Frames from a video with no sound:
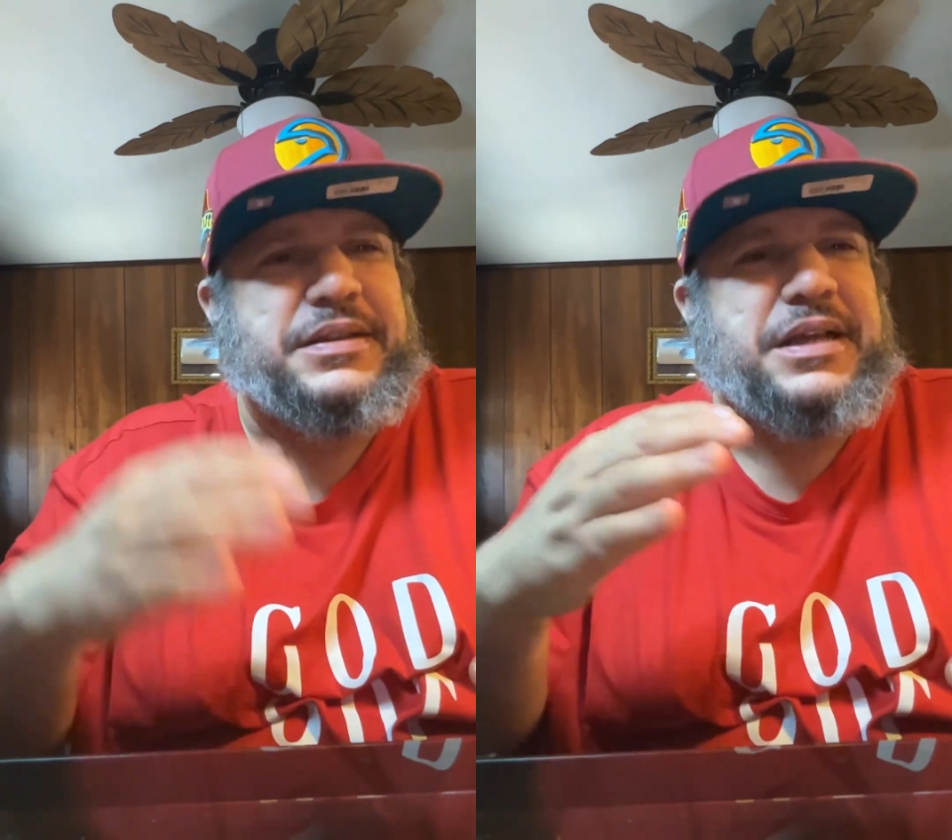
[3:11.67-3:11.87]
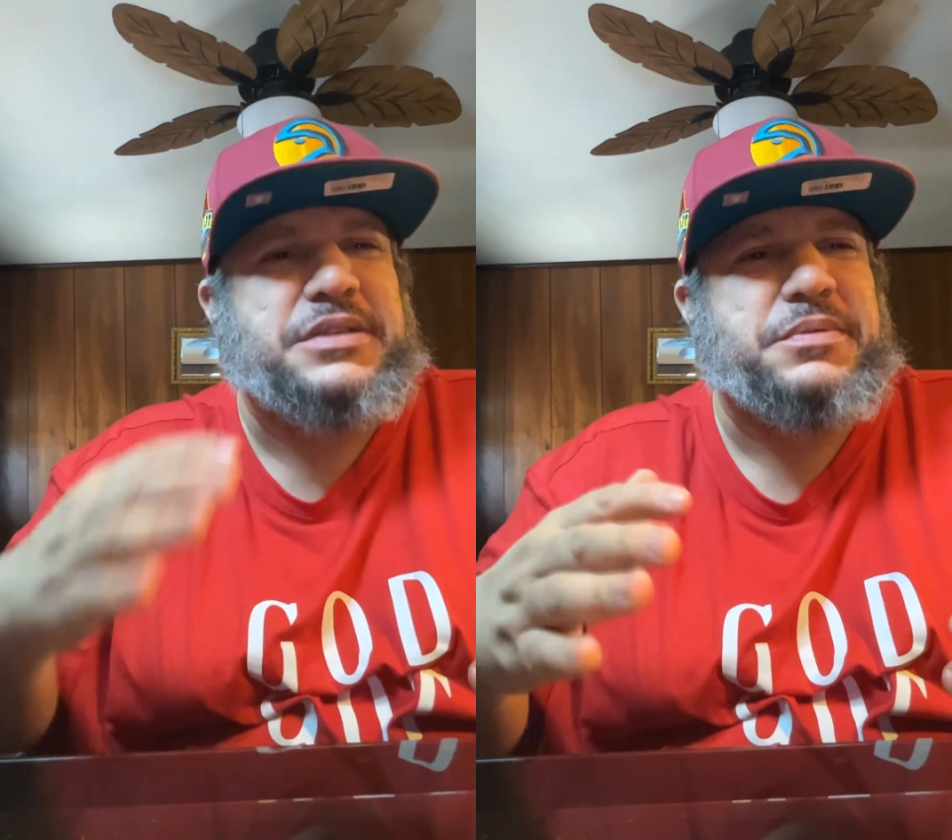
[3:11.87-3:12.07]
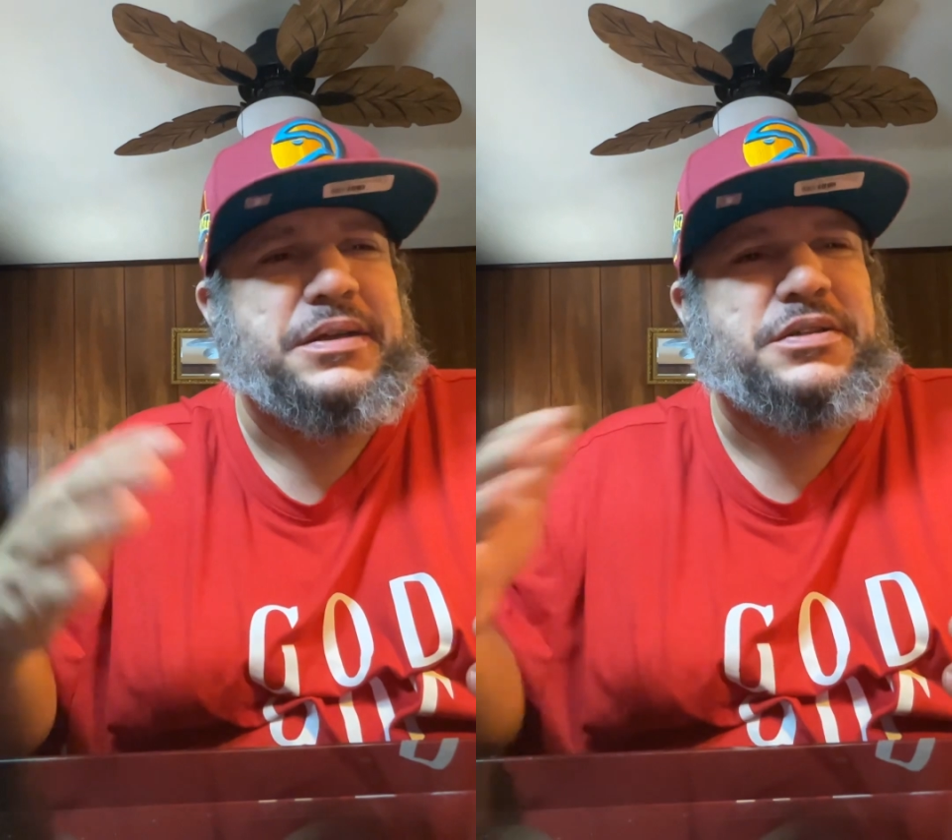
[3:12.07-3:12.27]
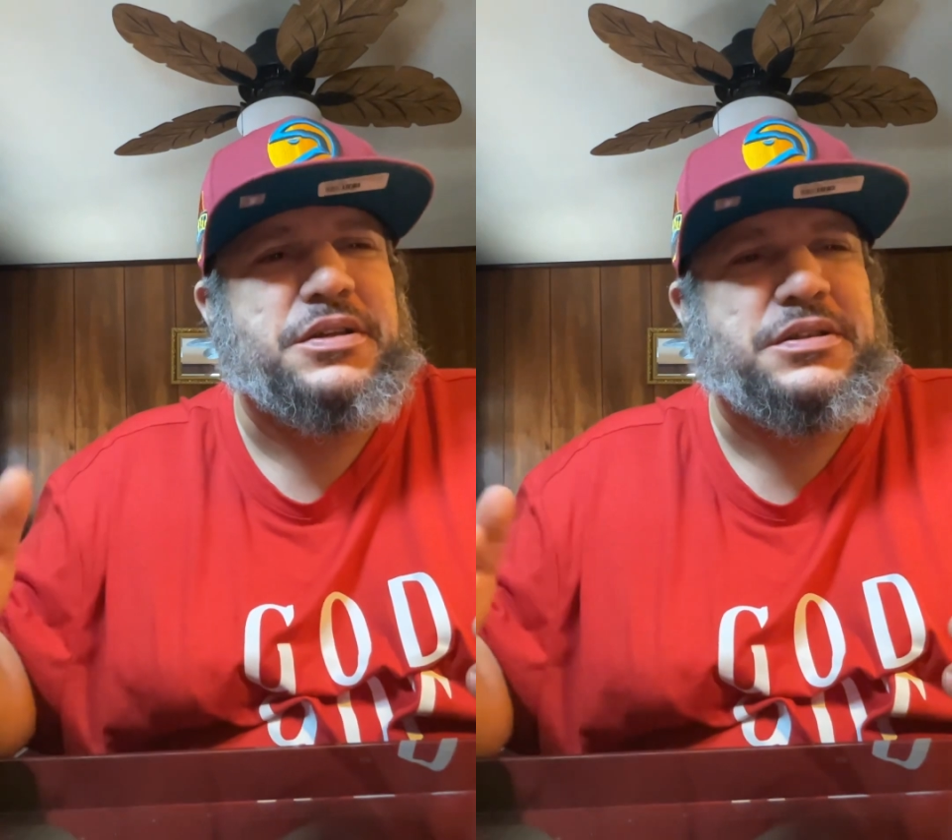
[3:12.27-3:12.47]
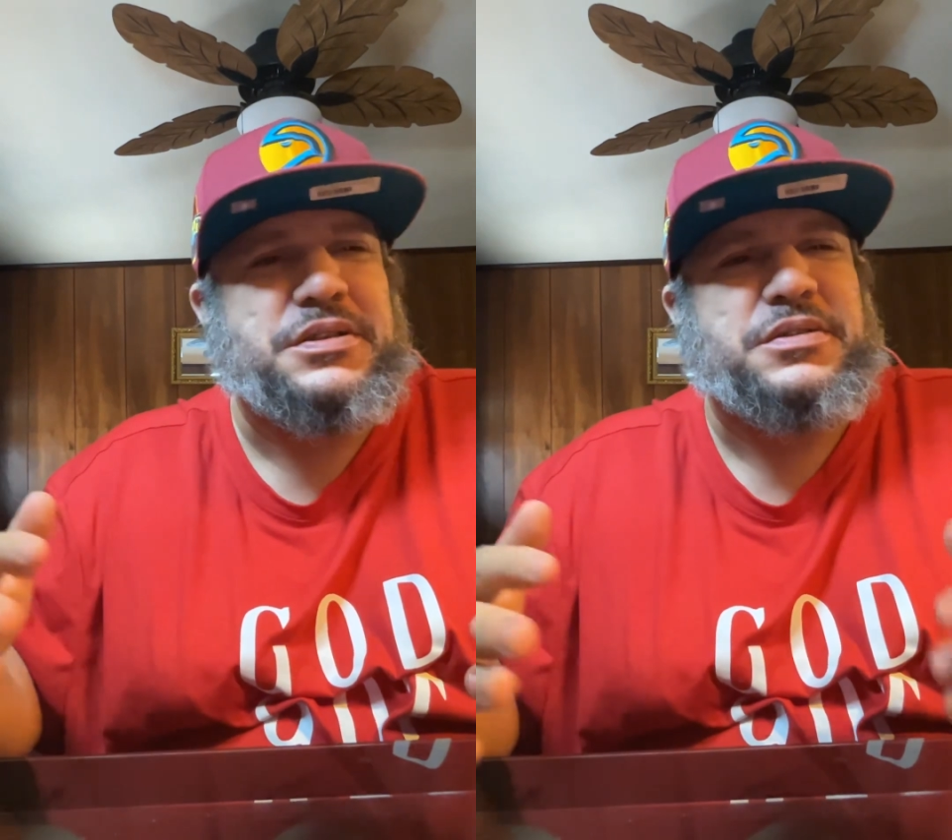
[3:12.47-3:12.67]
that's what it
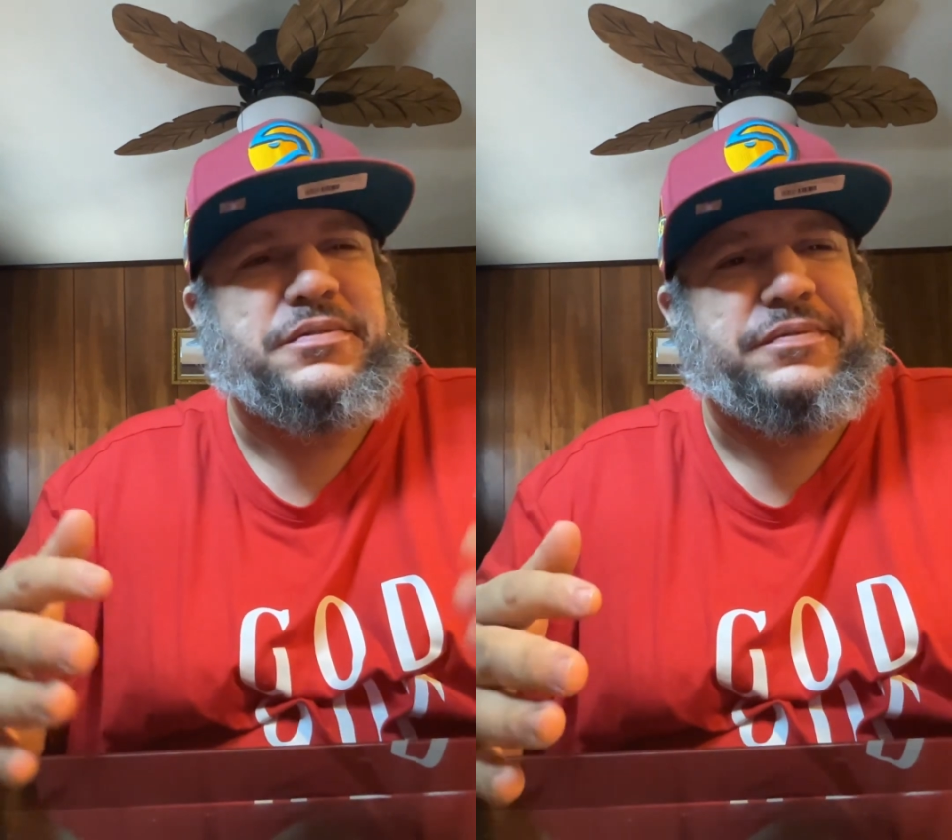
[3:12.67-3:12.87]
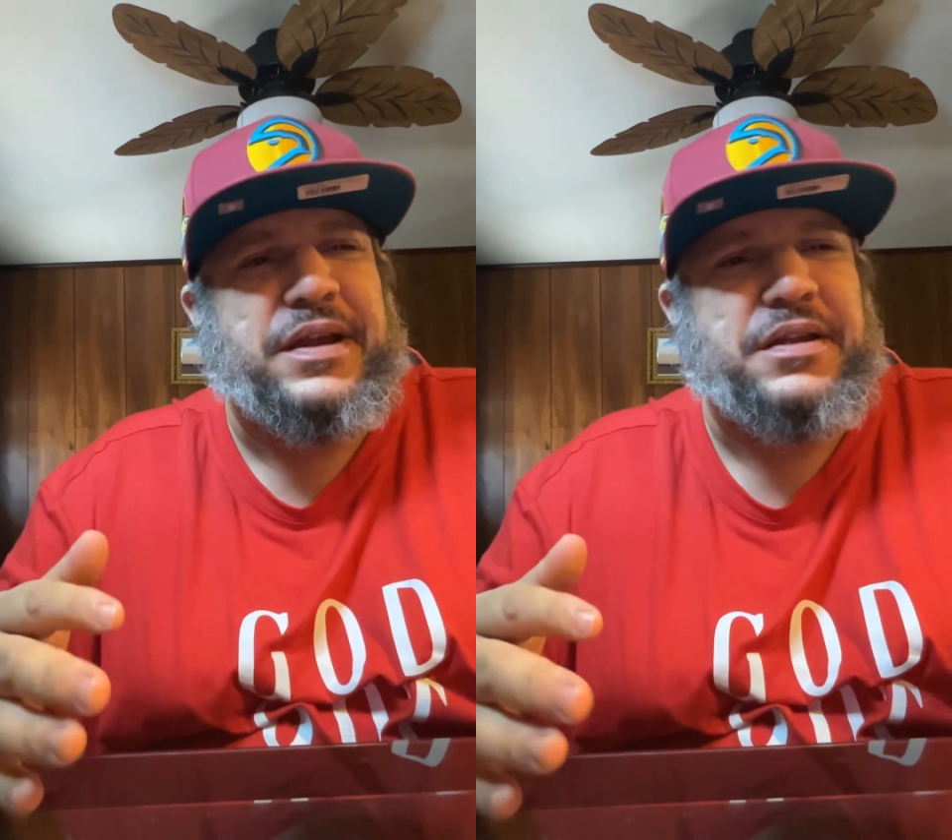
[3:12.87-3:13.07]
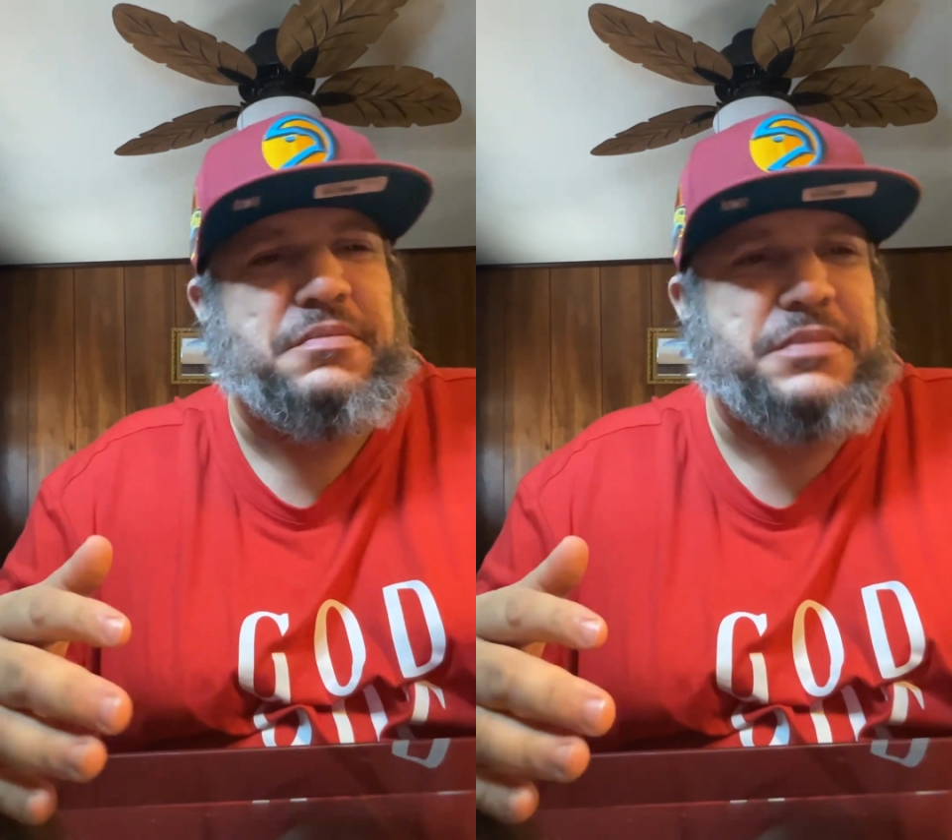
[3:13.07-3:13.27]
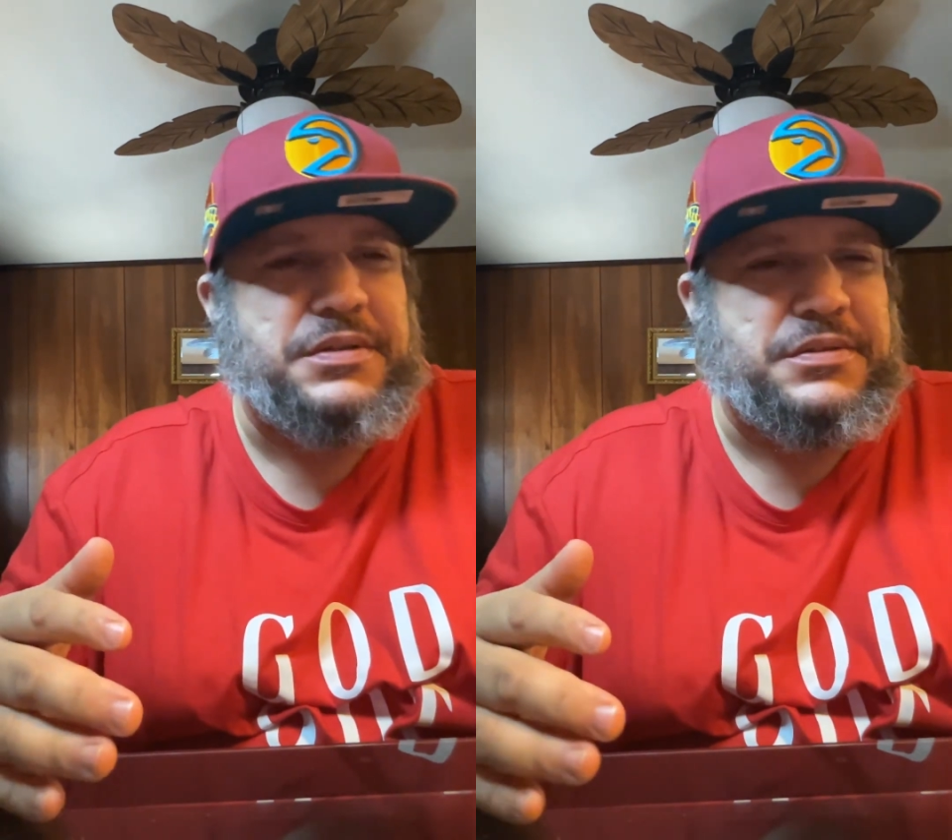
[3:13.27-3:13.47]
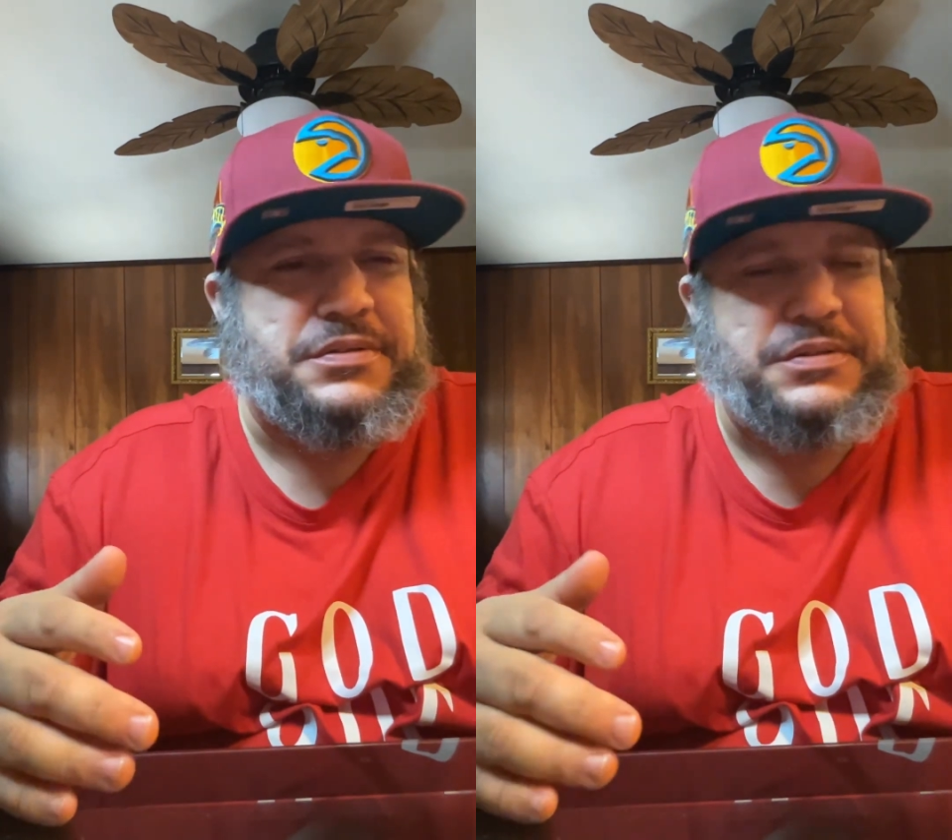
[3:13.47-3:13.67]
turns into fat, your
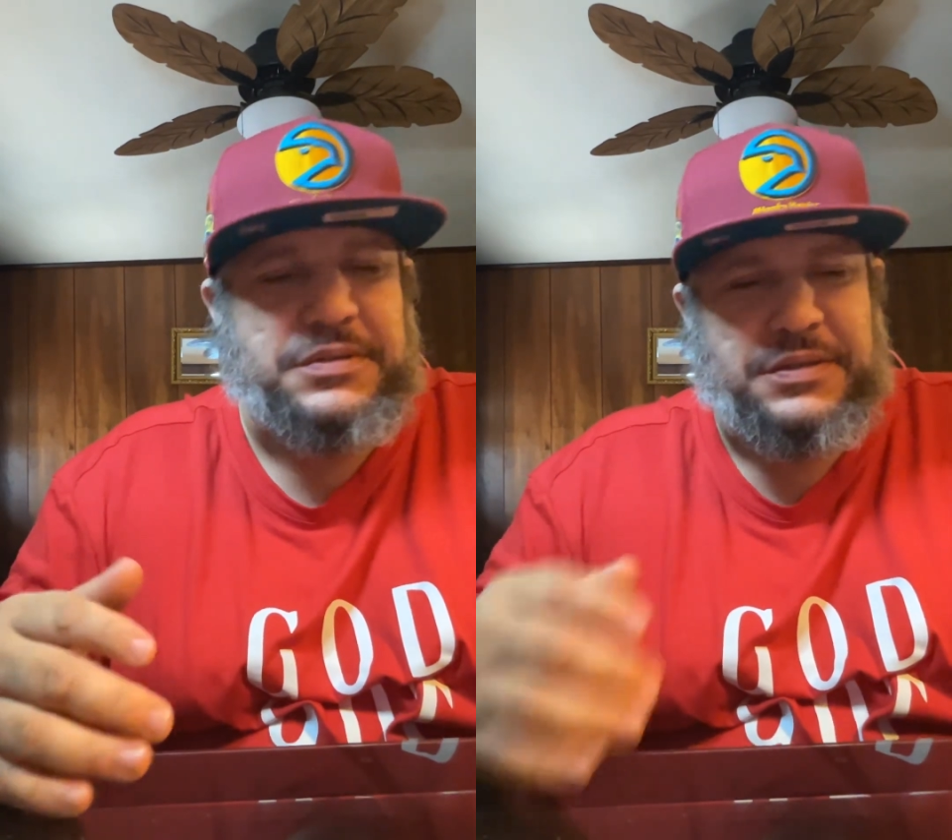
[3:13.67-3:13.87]
muscles.